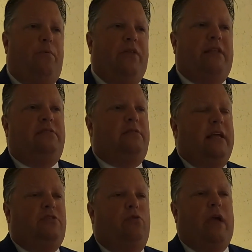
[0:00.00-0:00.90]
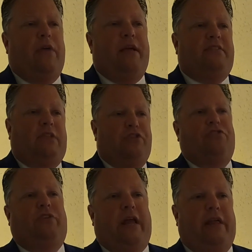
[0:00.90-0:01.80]
But that's that's okay. That's
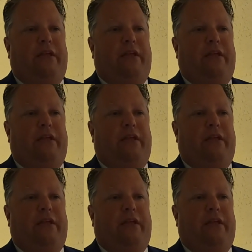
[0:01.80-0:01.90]
legislating.